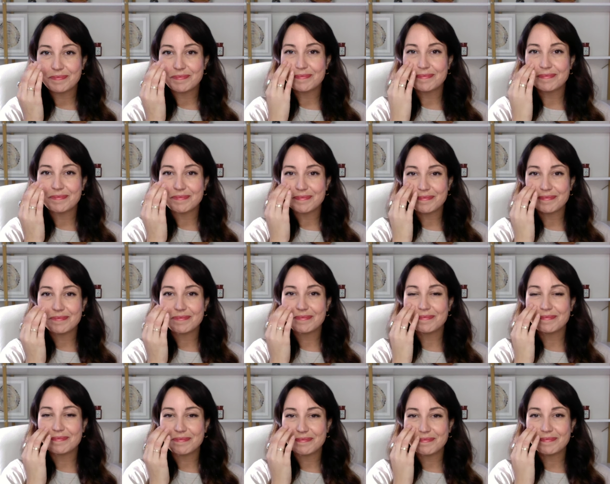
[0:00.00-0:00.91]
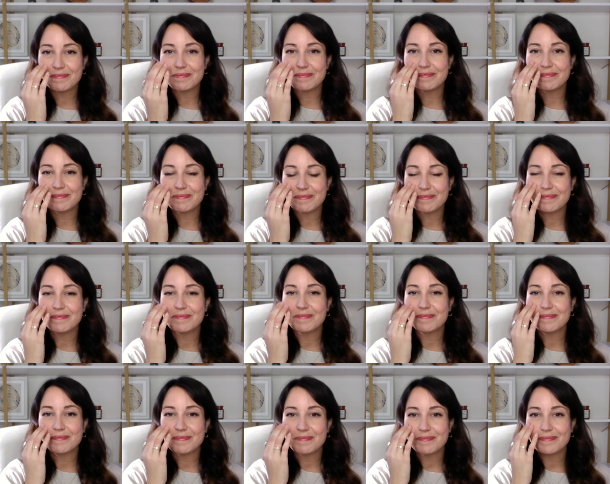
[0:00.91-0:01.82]

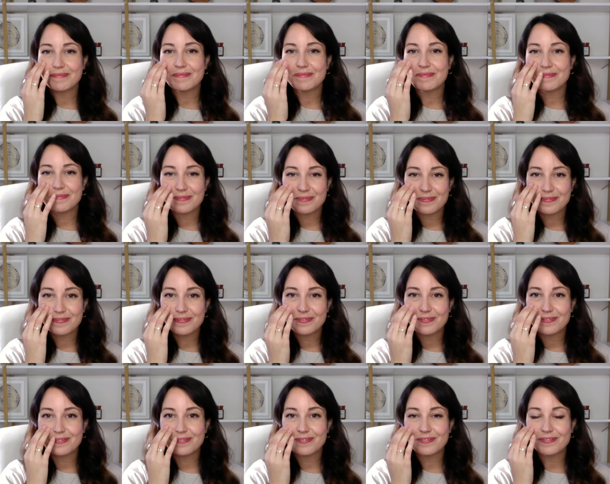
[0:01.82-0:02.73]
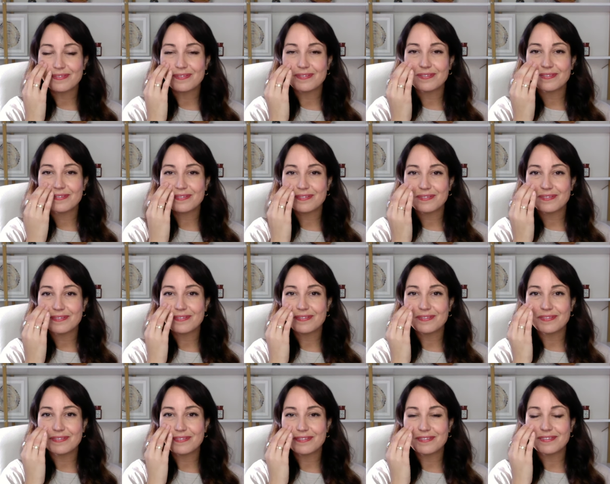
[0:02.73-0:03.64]

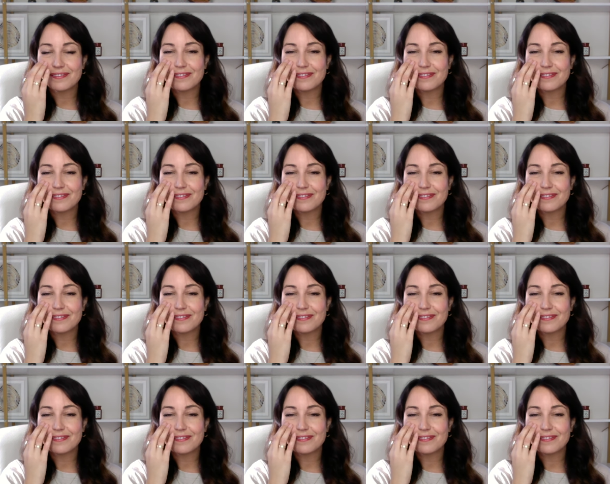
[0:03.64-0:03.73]
(no one is talking)